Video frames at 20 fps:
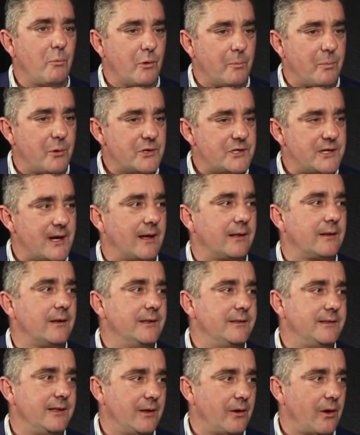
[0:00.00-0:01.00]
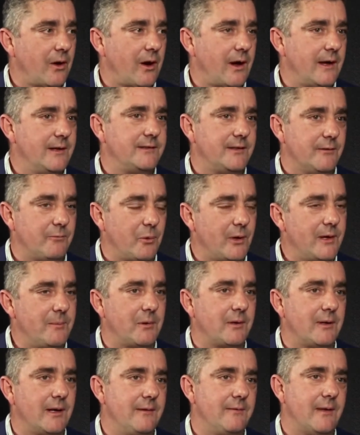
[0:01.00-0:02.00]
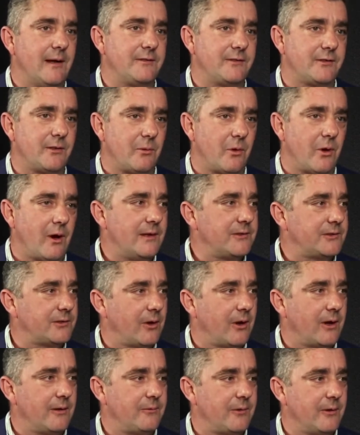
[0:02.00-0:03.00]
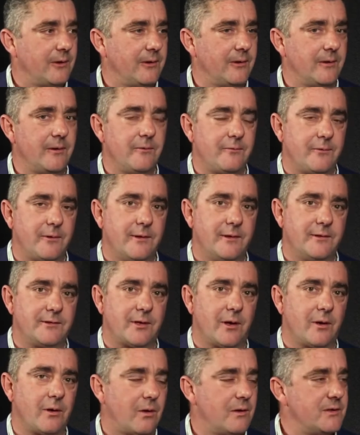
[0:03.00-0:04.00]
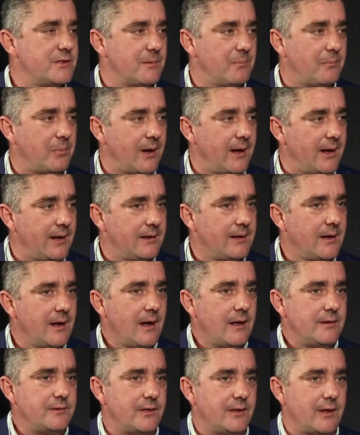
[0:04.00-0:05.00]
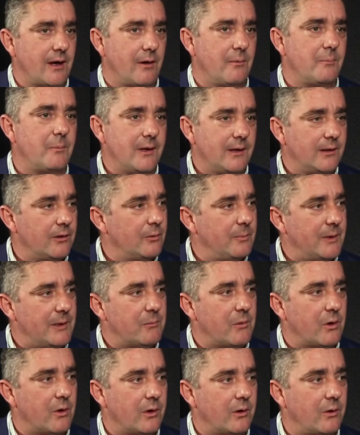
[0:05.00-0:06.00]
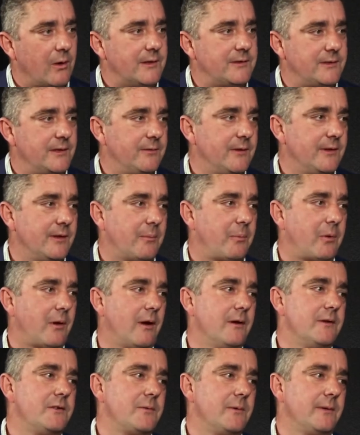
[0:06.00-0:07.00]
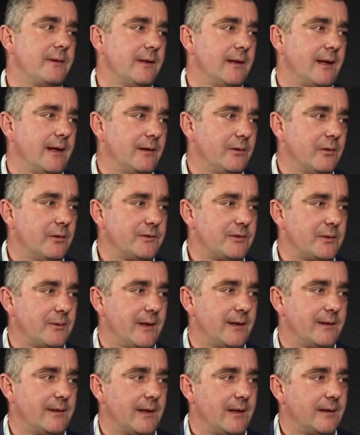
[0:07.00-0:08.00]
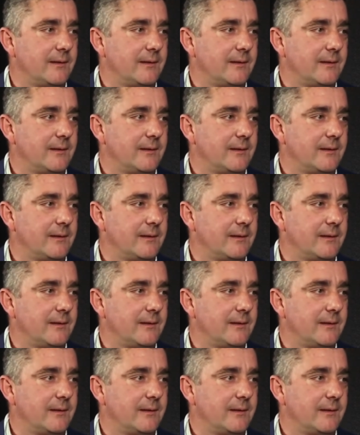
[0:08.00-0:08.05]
we'll push our leasing guys, if we believe that's the right site for the Soul Origin brand, to go and be a little bit more aggressive in the approach to the landlords around